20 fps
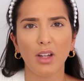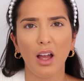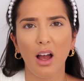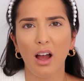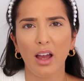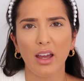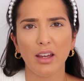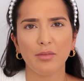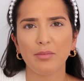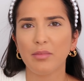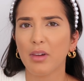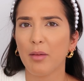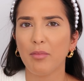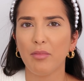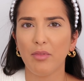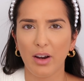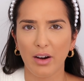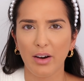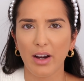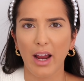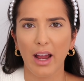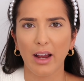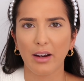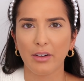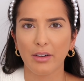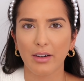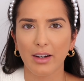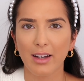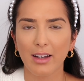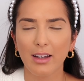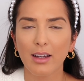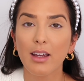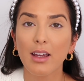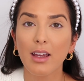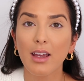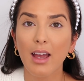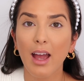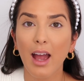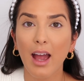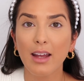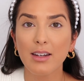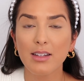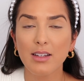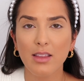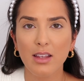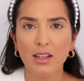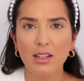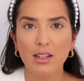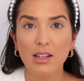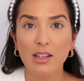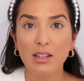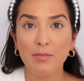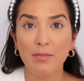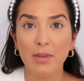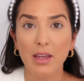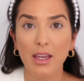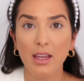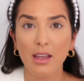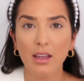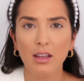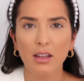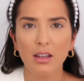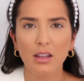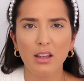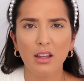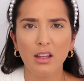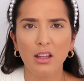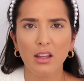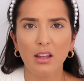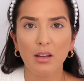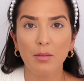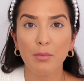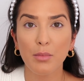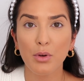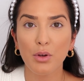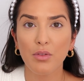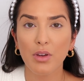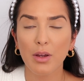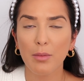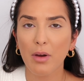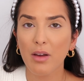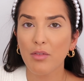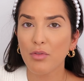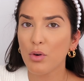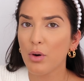Hi, I'm very angry. And this is me moving my